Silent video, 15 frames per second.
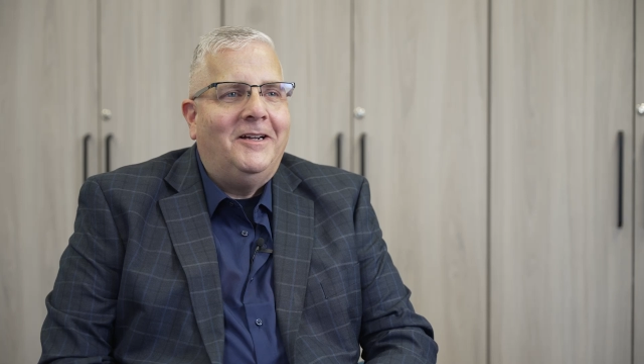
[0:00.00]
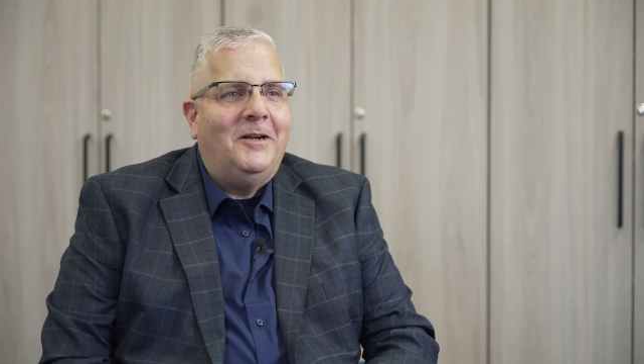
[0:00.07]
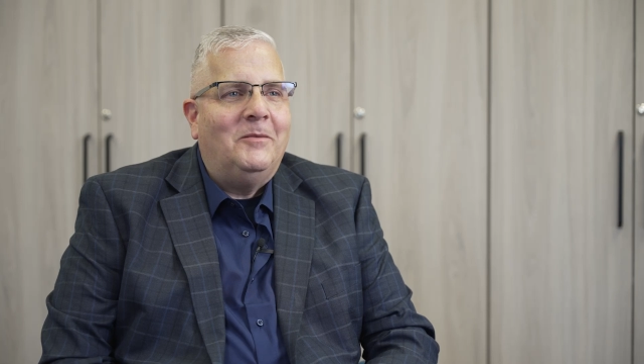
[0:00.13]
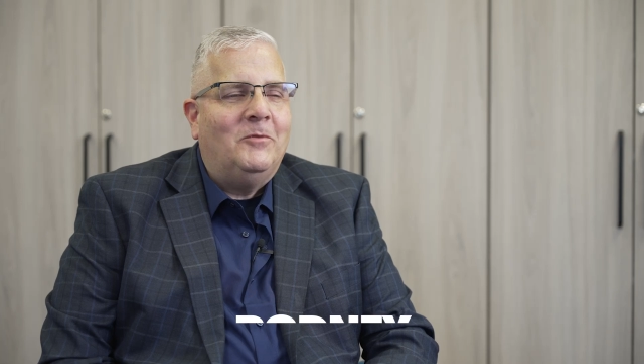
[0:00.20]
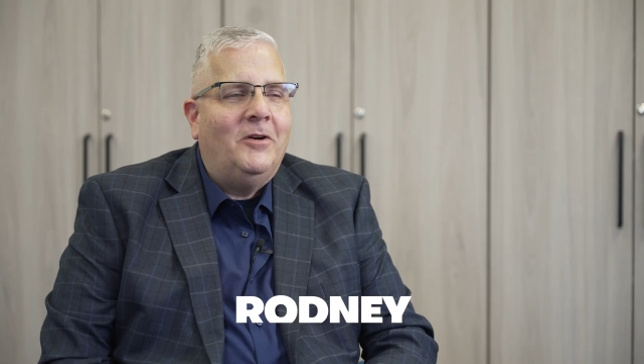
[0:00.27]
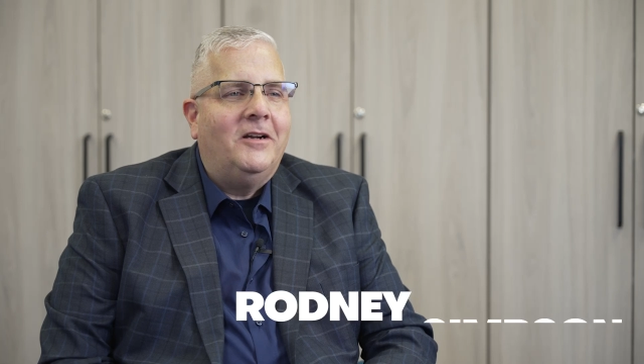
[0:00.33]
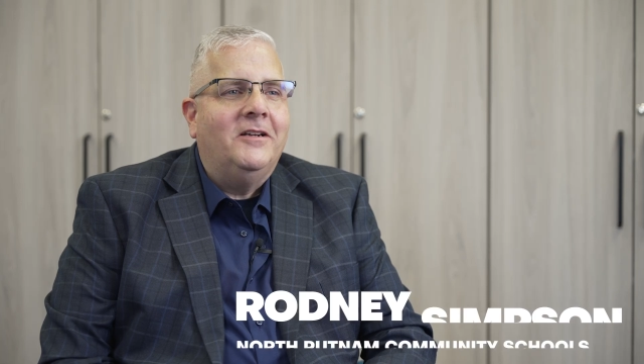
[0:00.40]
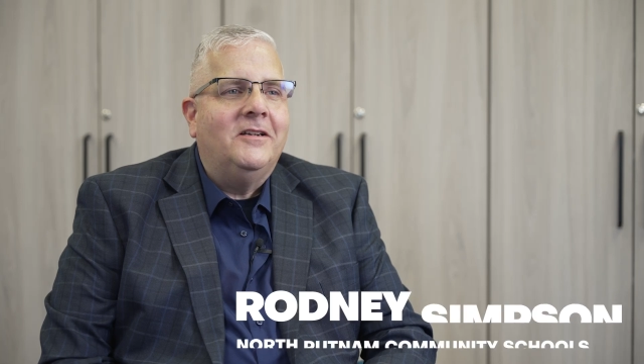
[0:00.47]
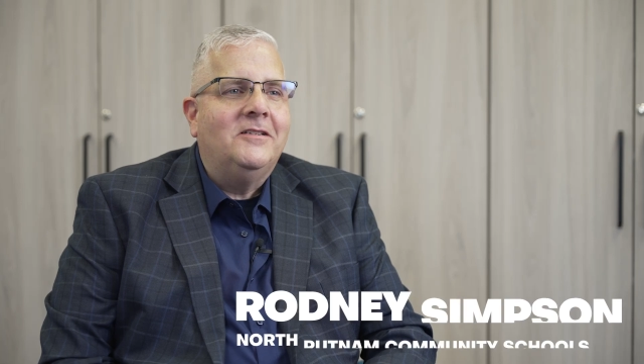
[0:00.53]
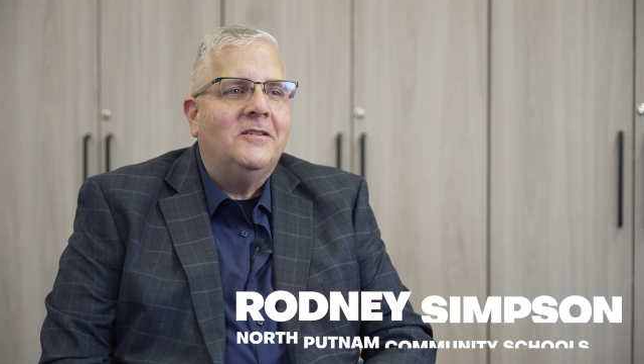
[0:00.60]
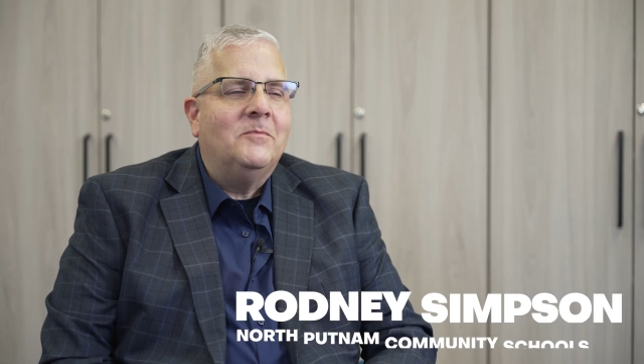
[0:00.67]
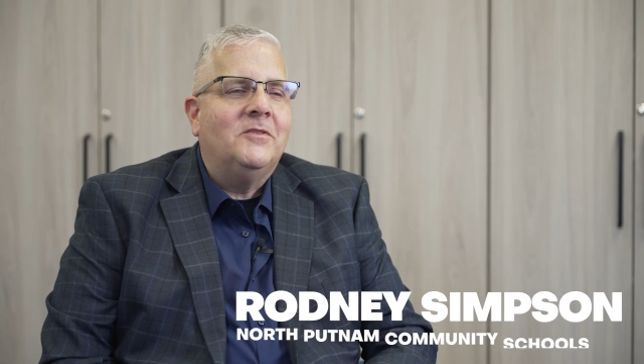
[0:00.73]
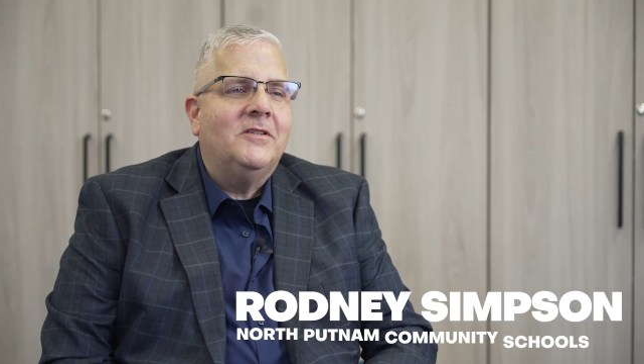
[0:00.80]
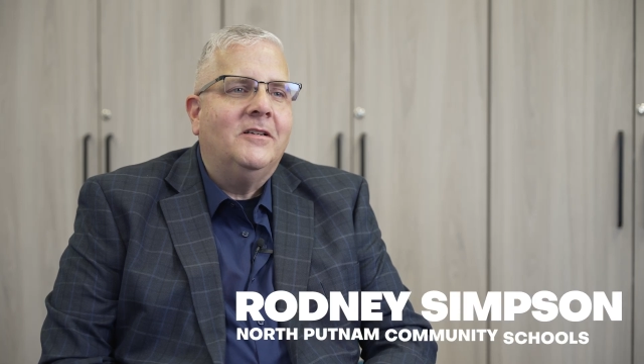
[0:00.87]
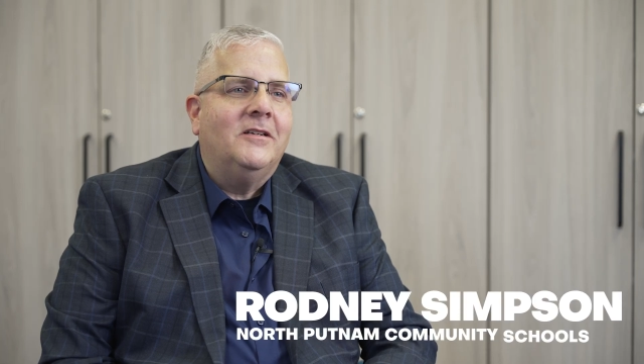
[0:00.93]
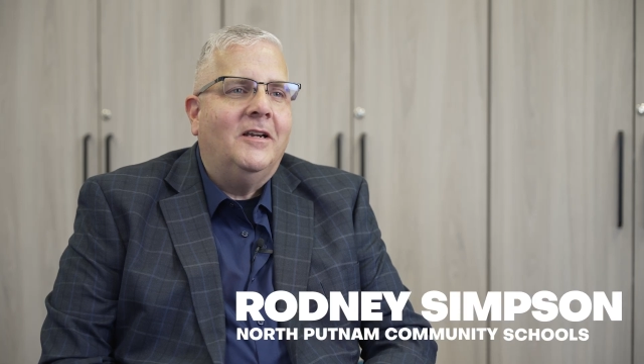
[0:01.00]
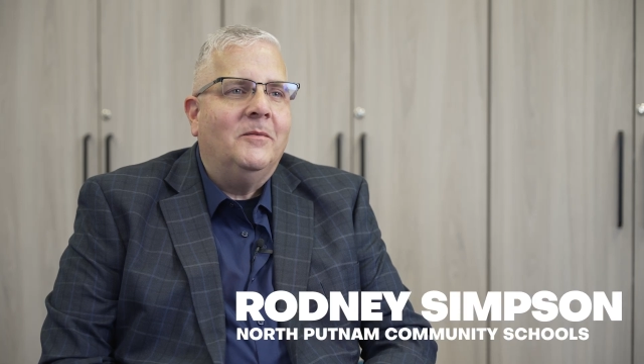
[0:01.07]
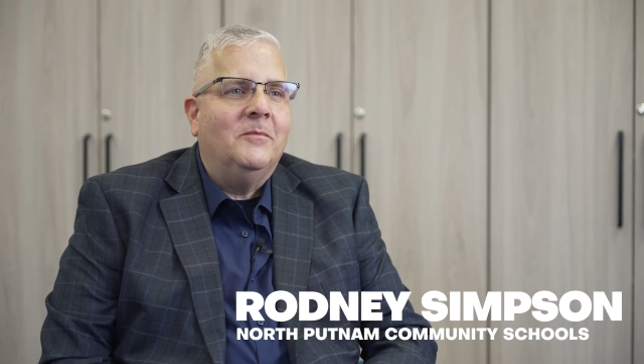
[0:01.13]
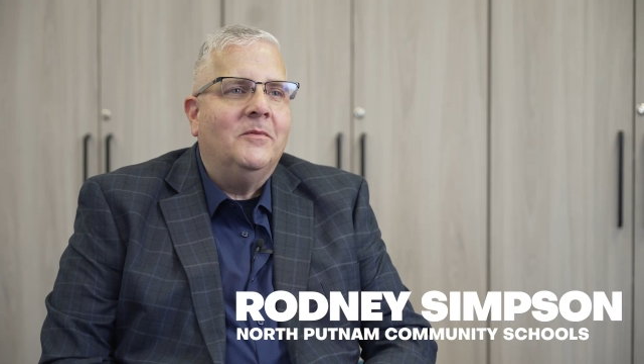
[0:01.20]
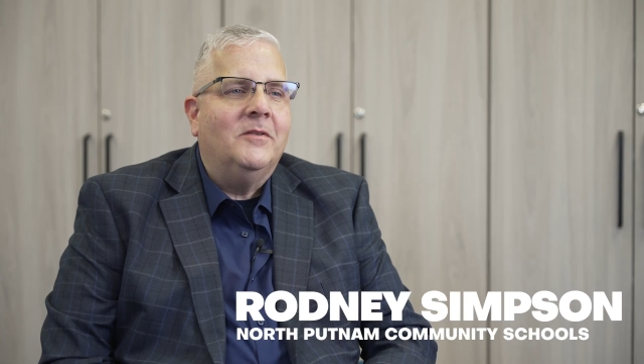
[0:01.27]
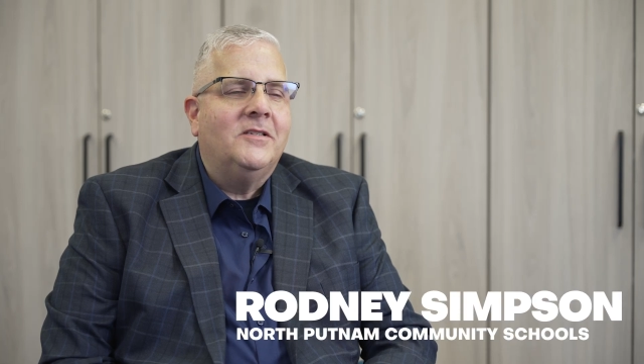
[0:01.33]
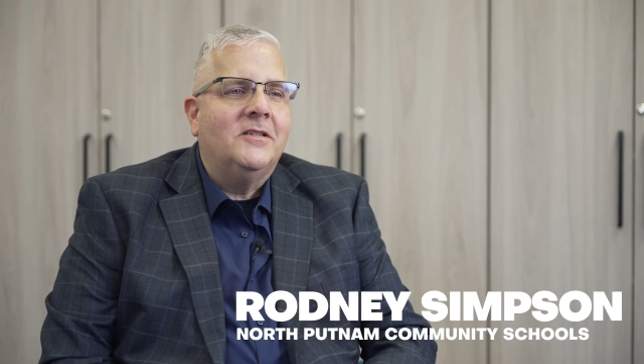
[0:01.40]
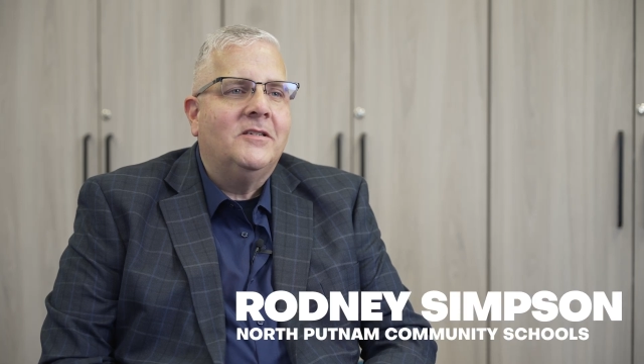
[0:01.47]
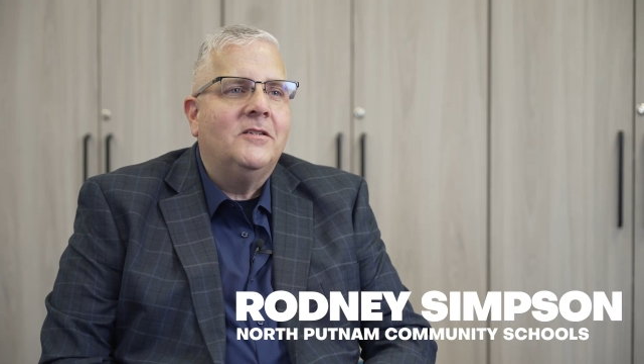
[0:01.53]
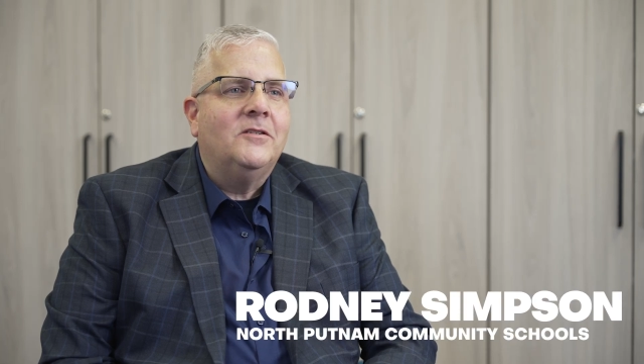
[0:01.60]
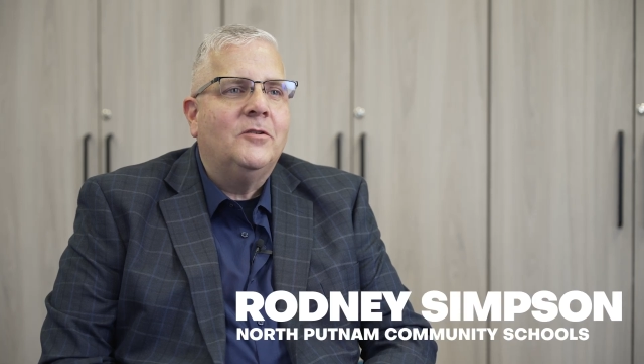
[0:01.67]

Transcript: I'm Rodney Simpson. I'm an assistant